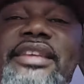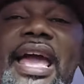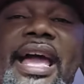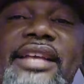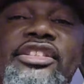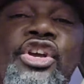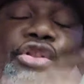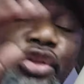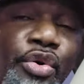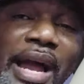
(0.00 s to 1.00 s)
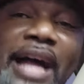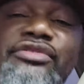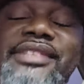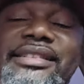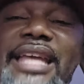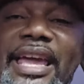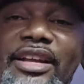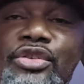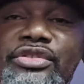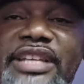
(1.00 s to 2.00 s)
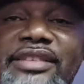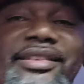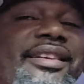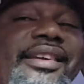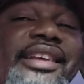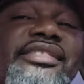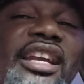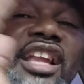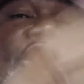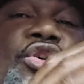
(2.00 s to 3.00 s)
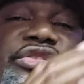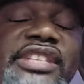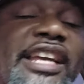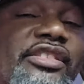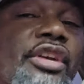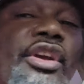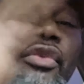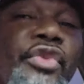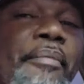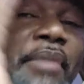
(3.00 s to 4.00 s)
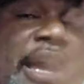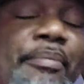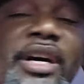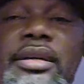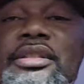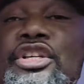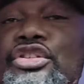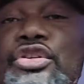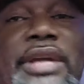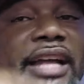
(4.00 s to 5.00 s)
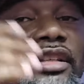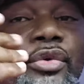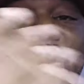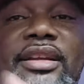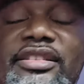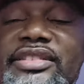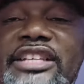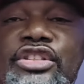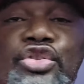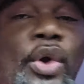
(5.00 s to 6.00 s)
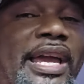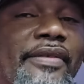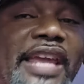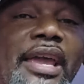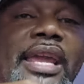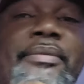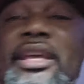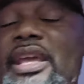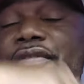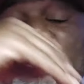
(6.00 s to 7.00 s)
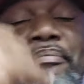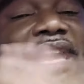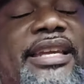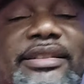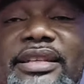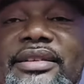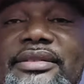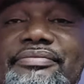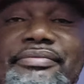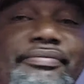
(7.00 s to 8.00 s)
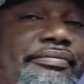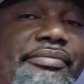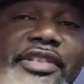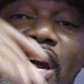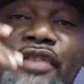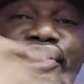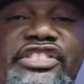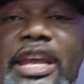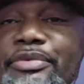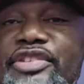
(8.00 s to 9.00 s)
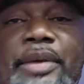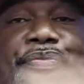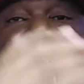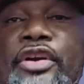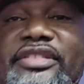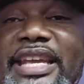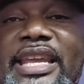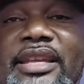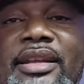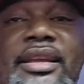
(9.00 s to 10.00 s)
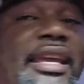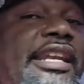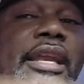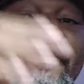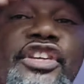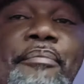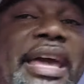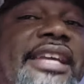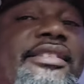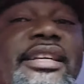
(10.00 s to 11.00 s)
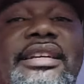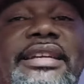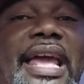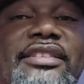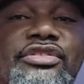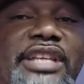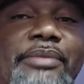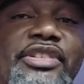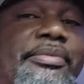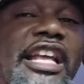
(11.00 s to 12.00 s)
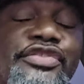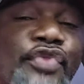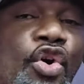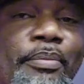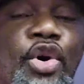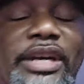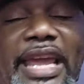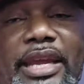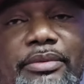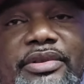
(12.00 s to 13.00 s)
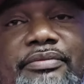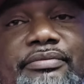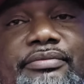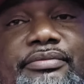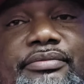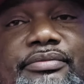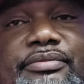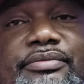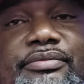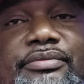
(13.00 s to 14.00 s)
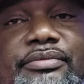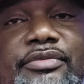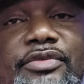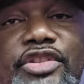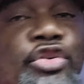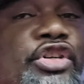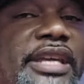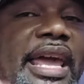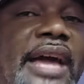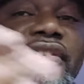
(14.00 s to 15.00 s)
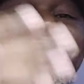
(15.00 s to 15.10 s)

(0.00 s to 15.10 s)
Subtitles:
guys throughout the daggone season. It's a long season. Remember, you got the regular season 12 game. If you make it to the conference championship 13, and then if you make it to the national championship, that's 4 more games. So you can have a